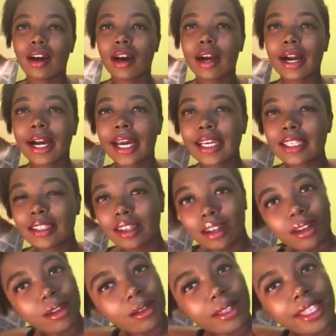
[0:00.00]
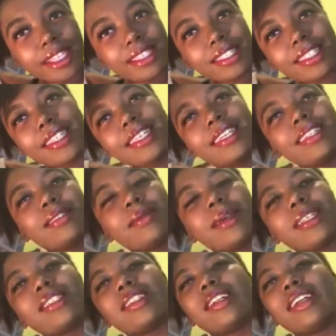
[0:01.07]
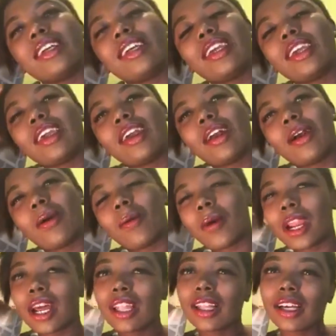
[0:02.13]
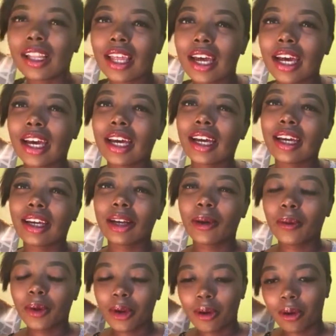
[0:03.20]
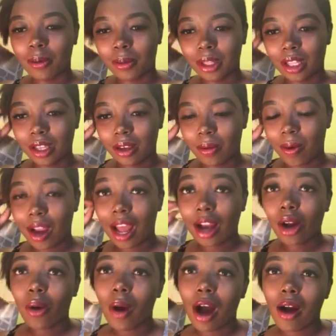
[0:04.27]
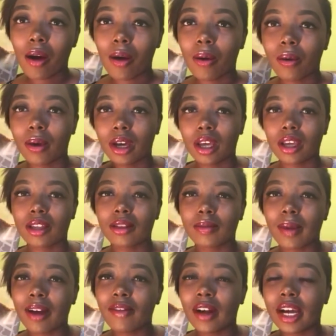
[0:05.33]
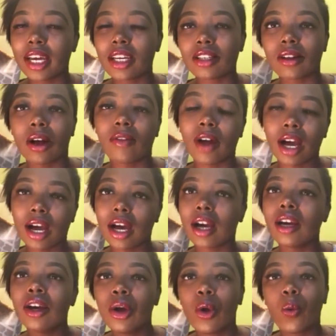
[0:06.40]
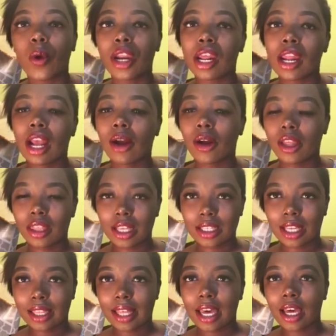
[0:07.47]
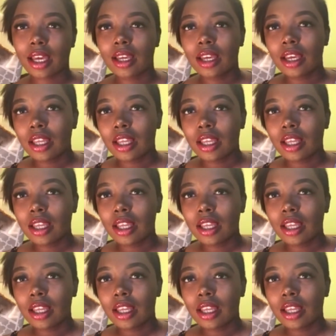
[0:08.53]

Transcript: Alright, so this is basically what I look like normally when I go out with my friends or if I run an errand and things like that.